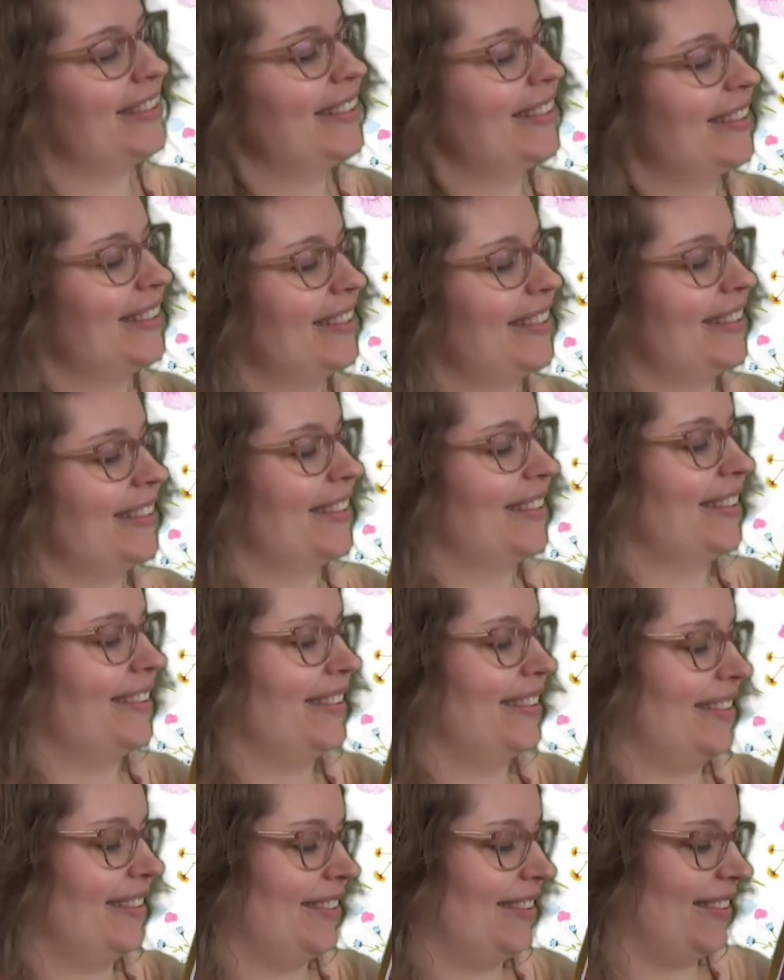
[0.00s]

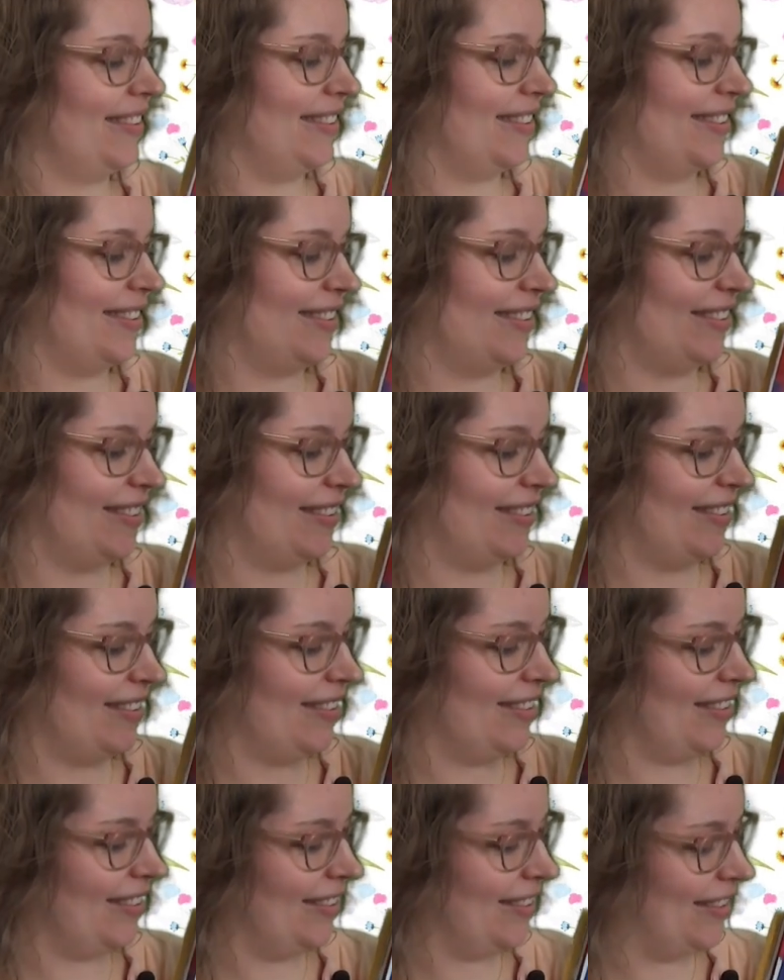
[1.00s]

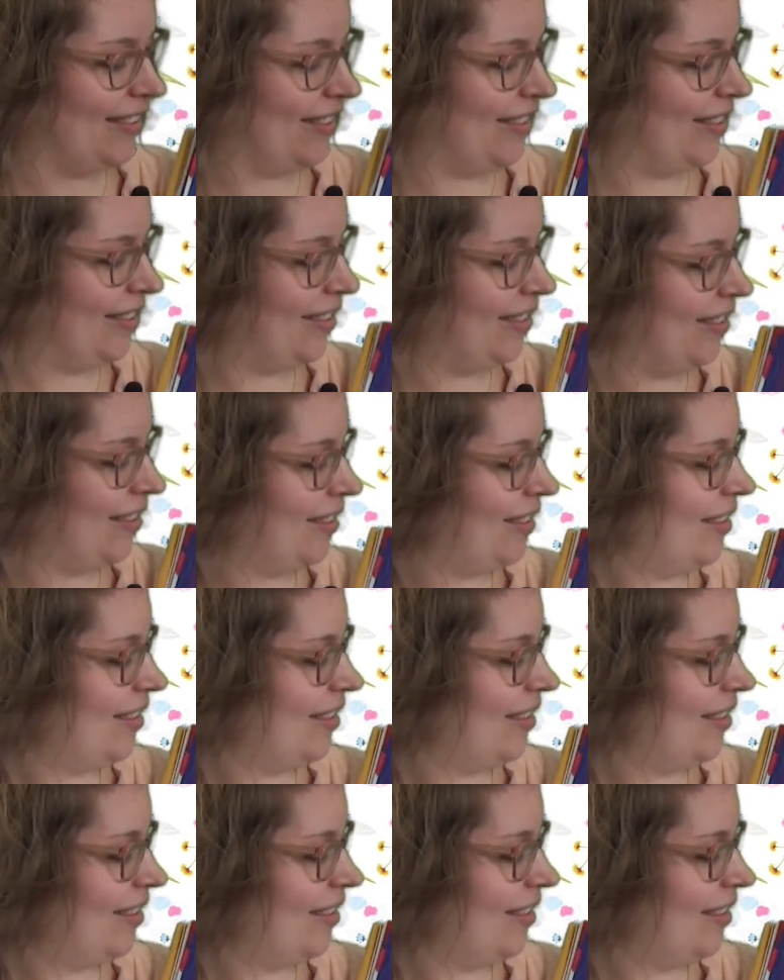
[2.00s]
Nothing is said.